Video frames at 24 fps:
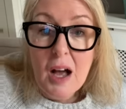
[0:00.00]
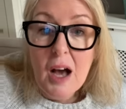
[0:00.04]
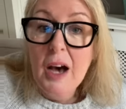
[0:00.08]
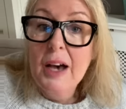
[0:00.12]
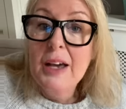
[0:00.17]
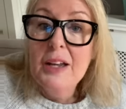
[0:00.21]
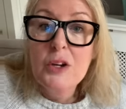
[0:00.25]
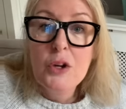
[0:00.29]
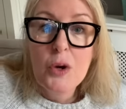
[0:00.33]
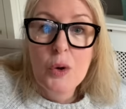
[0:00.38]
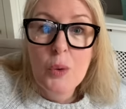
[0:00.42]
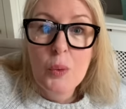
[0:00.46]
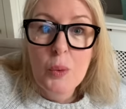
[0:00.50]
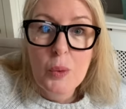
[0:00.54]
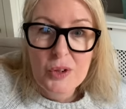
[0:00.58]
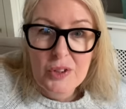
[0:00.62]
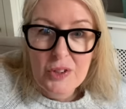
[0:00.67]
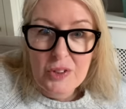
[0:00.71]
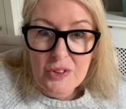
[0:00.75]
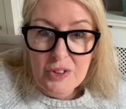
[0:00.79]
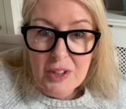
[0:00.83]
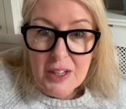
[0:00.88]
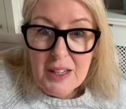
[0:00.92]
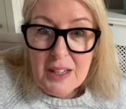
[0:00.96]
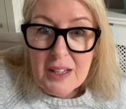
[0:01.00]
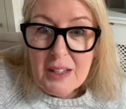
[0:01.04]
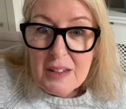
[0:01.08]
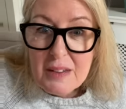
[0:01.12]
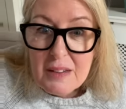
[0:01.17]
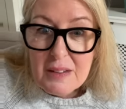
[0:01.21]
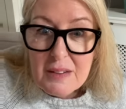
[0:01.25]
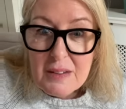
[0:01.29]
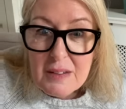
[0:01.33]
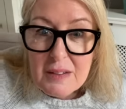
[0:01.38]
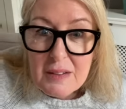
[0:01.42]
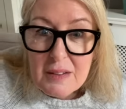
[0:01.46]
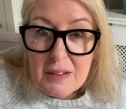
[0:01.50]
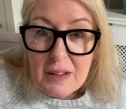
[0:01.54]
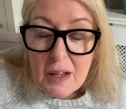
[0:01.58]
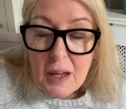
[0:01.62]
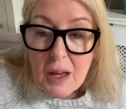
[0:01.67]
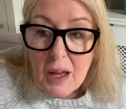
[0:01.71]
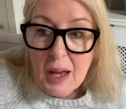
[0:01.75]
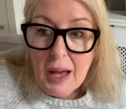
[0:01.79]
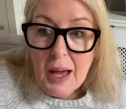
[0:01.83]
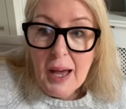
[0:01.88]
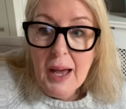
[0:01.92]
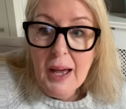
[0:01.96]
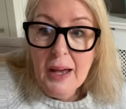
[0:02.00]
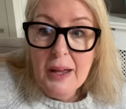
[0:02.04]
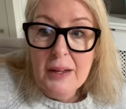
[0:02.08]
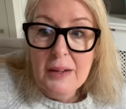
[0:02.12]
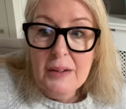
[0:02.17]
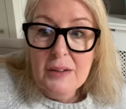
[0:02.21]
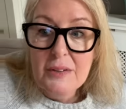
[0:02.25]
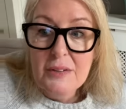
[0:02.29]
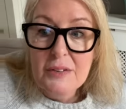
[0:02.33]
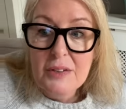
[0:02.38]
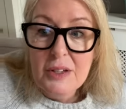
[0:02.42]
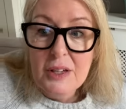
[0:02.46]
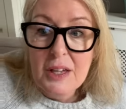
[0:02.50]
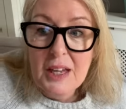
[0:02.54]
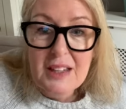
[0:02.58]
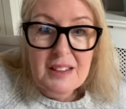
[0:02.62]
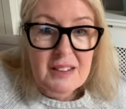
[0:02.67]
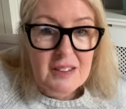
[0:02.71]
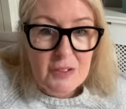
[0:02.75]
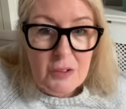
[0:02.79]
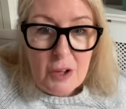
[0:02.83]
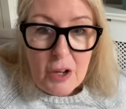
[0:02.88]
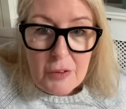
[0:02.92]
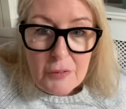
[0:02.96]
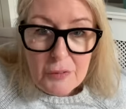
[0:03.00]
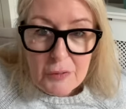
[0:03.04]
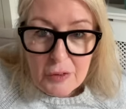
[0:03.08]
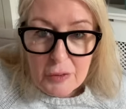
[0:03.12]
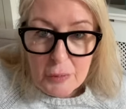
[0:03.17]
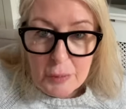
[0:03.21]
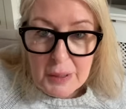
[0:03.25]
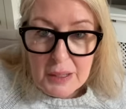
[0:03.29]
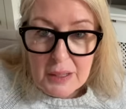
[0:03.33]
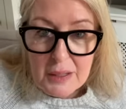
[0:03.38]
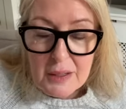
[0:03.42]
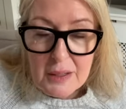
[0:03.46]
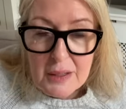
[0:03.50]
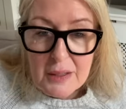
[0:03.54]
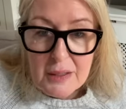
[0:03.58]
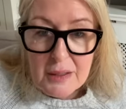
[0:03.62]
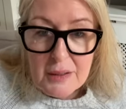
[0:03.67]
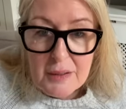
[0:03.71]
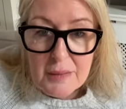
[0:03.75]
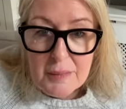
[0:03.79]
I know what it is, and it's not for me.